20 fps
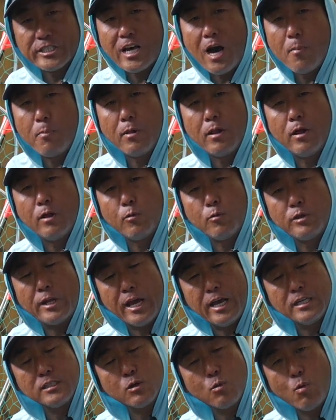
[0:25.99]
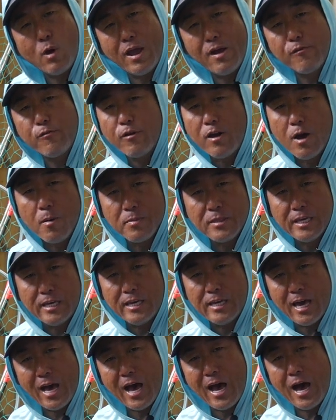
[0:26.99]
a couple of days away from
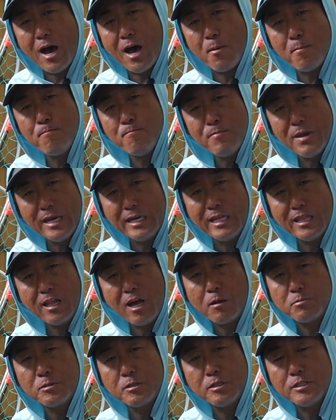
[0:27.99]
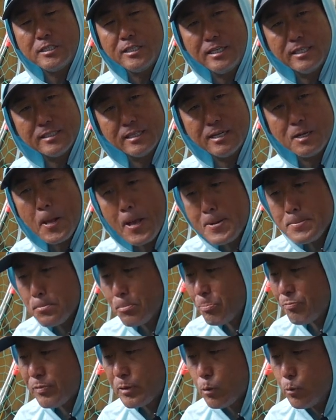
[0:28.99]
the mini lobster season,
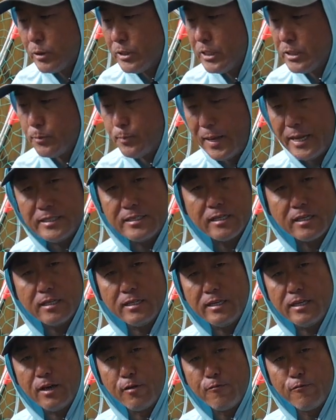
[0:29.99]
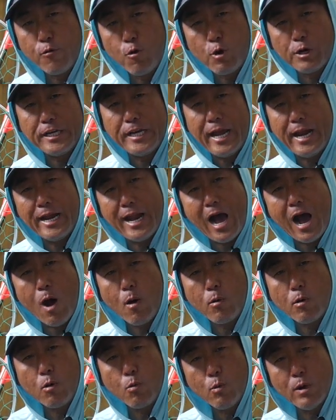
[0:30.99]
which is basically a 48
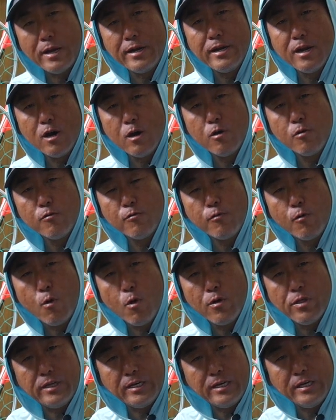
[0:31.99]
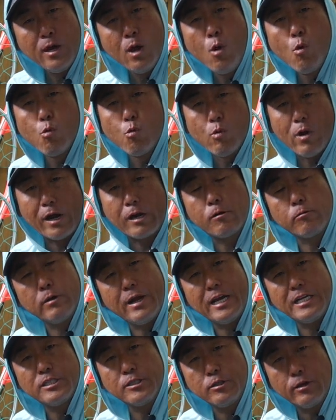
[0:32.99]
hour window for the
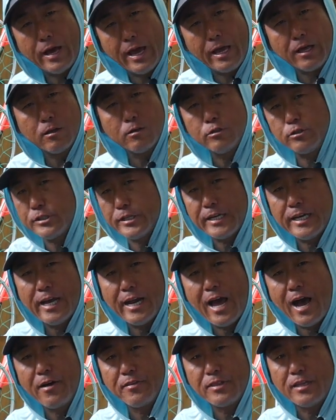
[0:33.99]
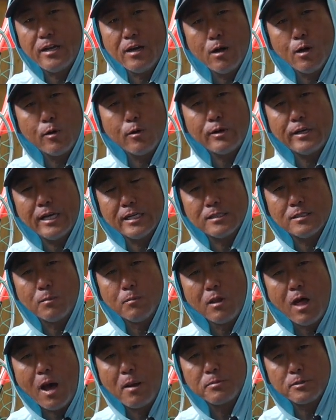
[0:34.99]
recreational anglers to get out there, get
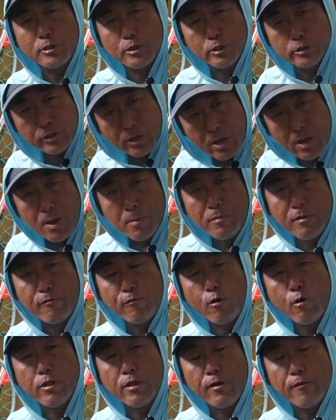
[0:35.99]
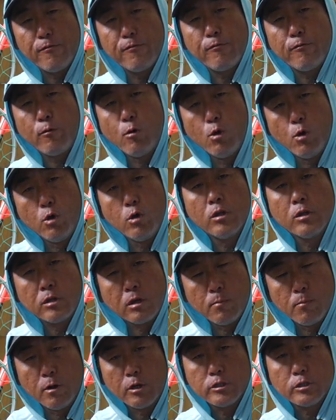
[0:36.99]
some lobsters before the full
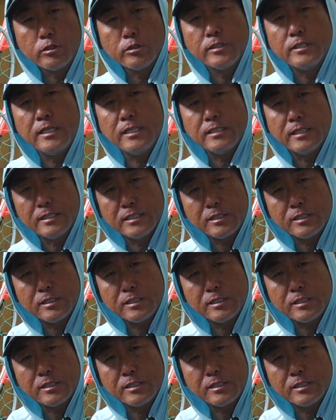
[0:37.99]
commercial season